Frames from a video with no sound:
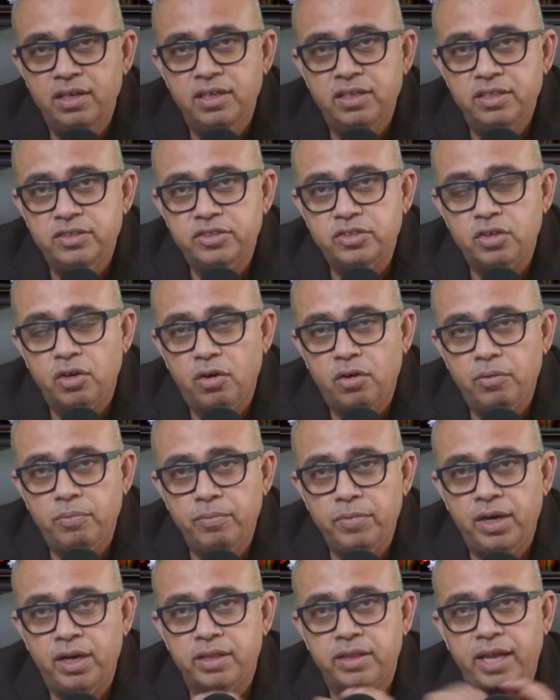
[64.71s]
So
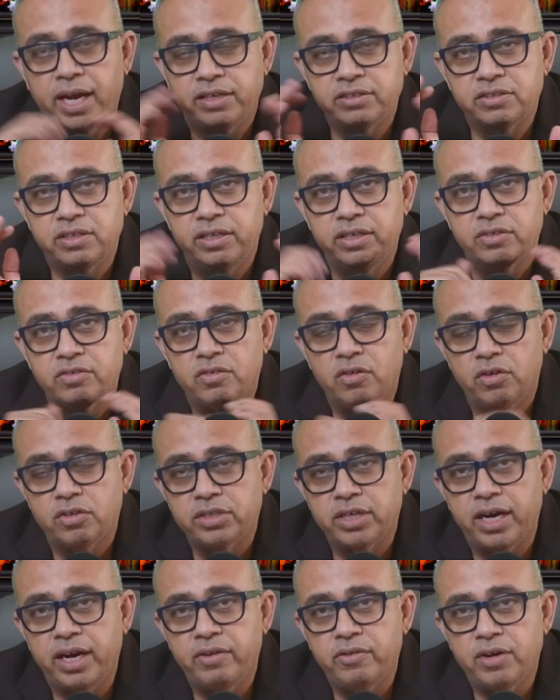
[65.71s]
uh, that's the
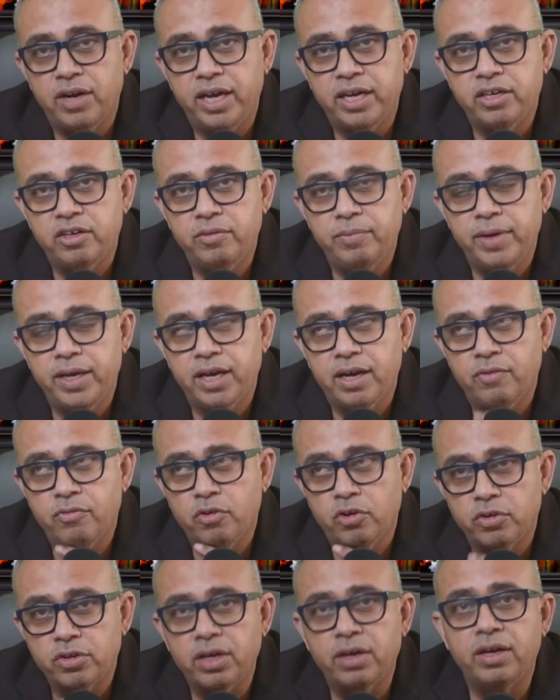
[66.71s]
disclosure I would like to make. Of
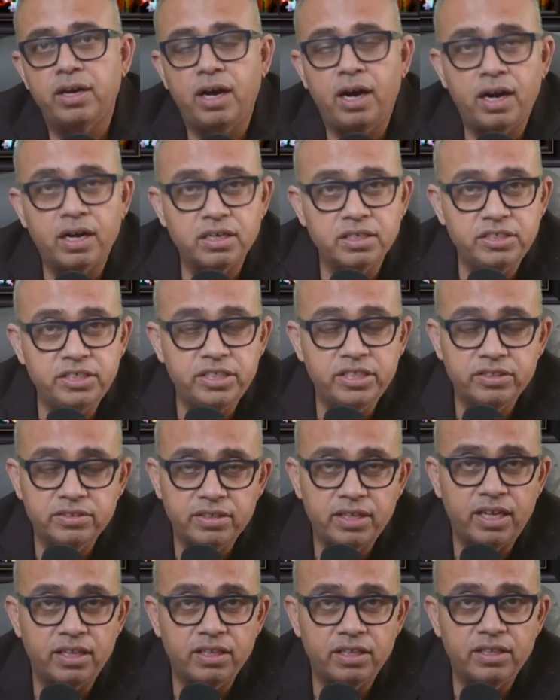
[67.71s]
course, uh, ARKG is the
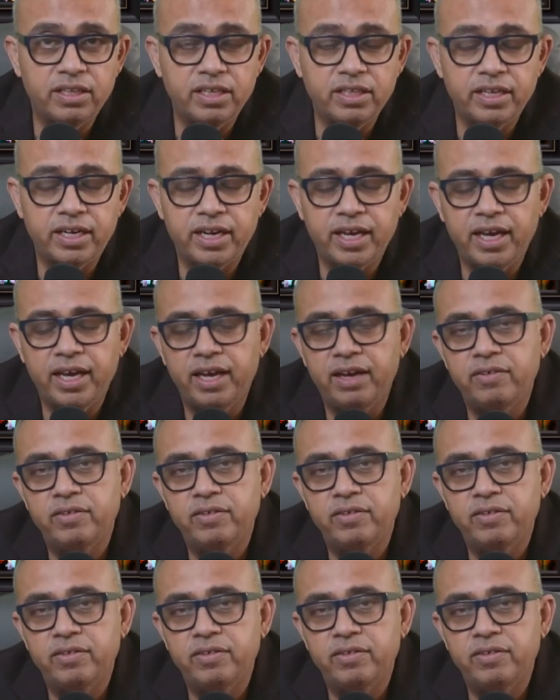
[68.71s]
other thing that I have.